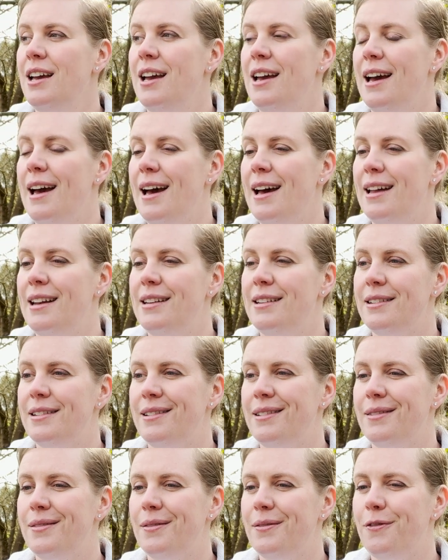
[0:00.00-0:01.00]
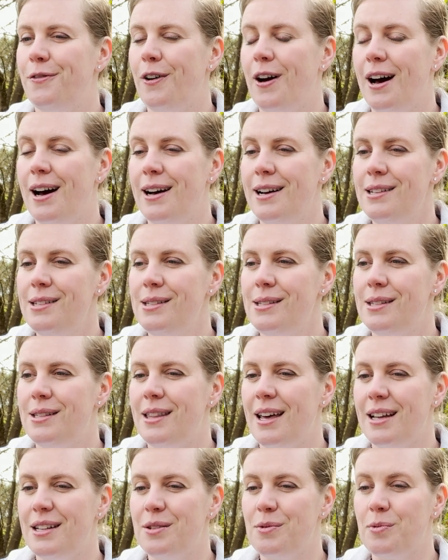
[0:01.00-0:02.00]
And for us,
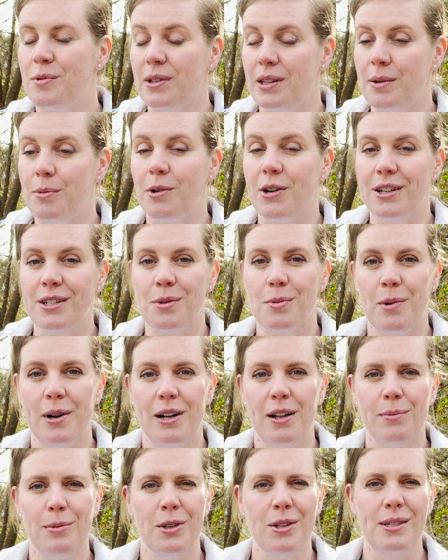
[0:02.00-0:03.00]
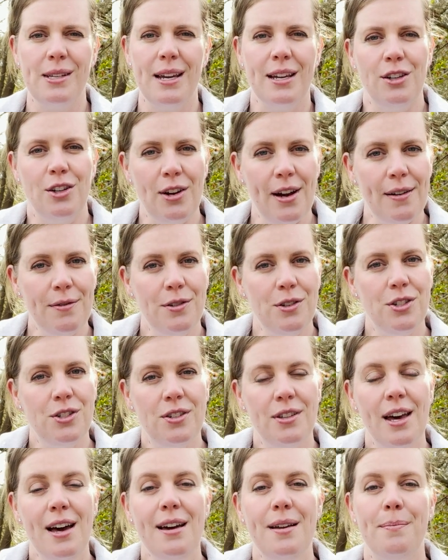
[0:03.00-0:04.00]
that's really worked well. I'm not saying you have to do
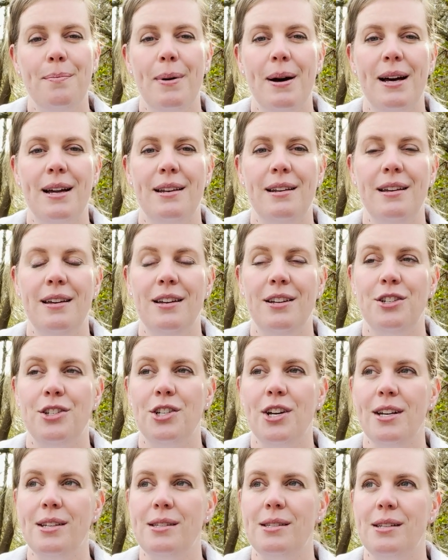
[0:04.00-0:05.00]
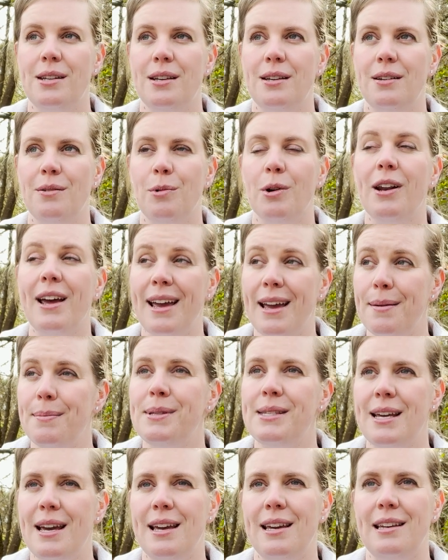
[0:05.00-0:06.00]
that, but just what I am
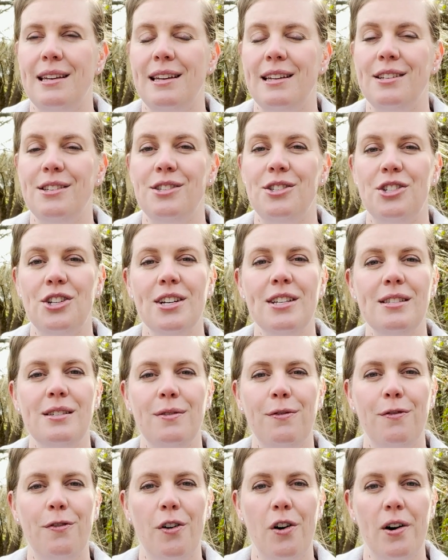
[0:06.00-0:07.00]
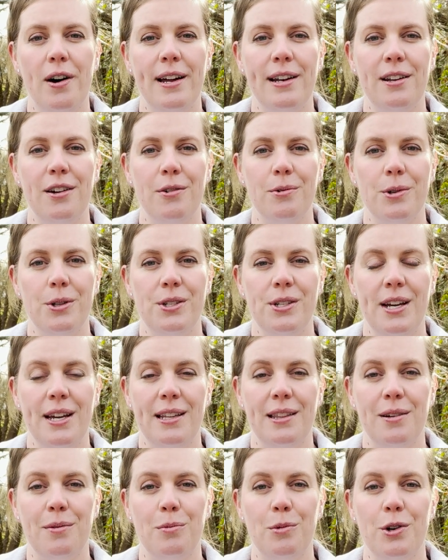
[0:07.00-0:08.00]
saying is just find a
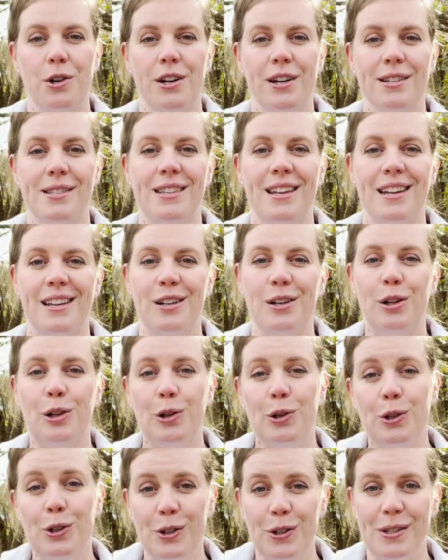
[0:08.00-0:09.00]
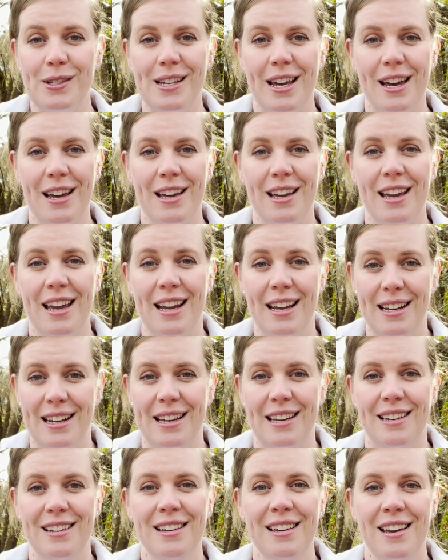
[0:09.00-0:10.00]
routine that works, that includes eating